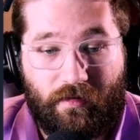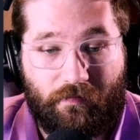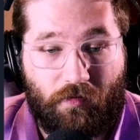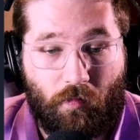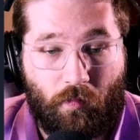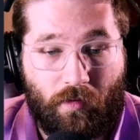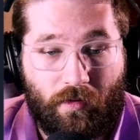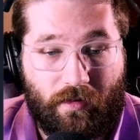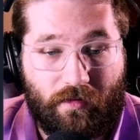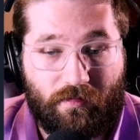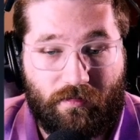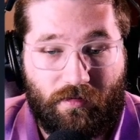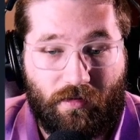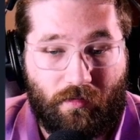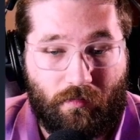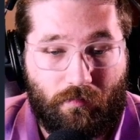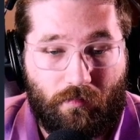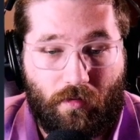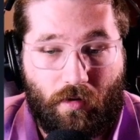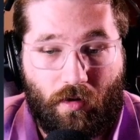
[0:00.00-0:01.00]
If you want it, you
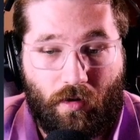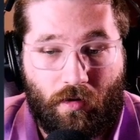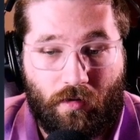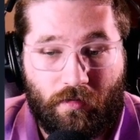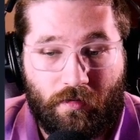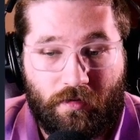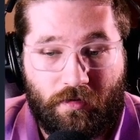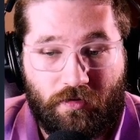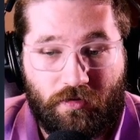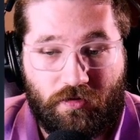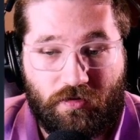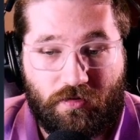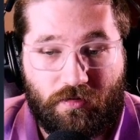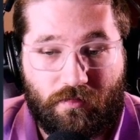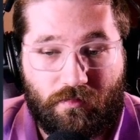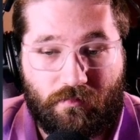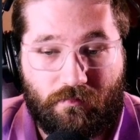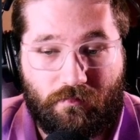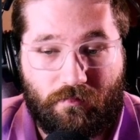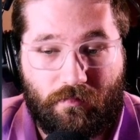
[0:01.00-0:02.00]
know,
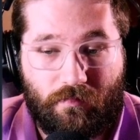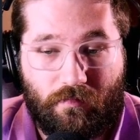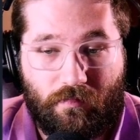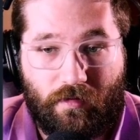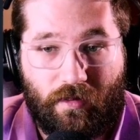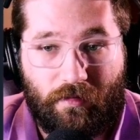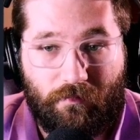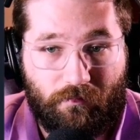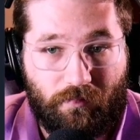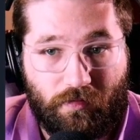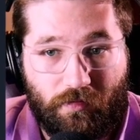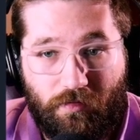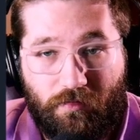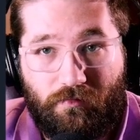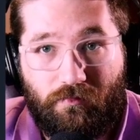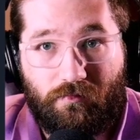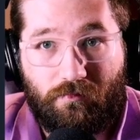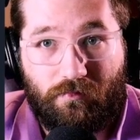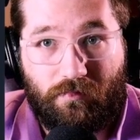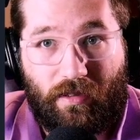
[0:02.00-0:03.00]
orange and
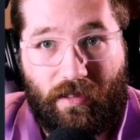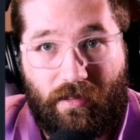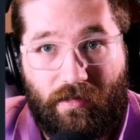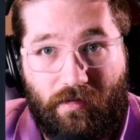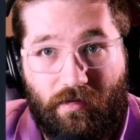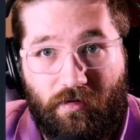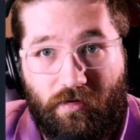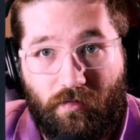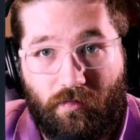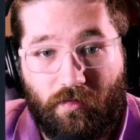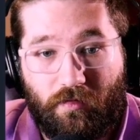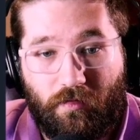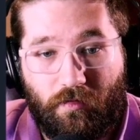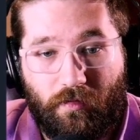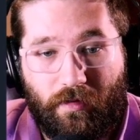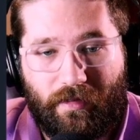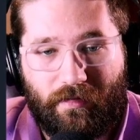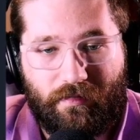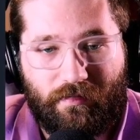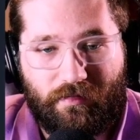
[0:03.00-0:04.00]
blue, hey, you can
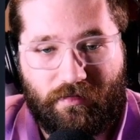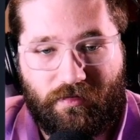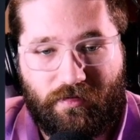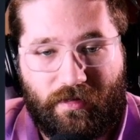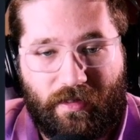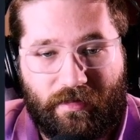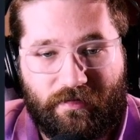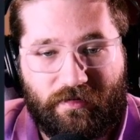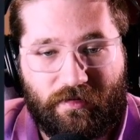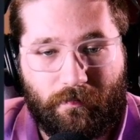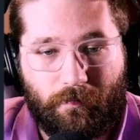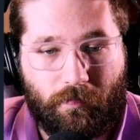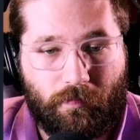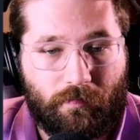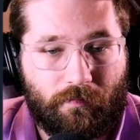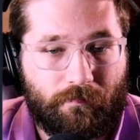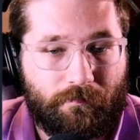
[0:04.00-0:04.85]
do that. That's simple.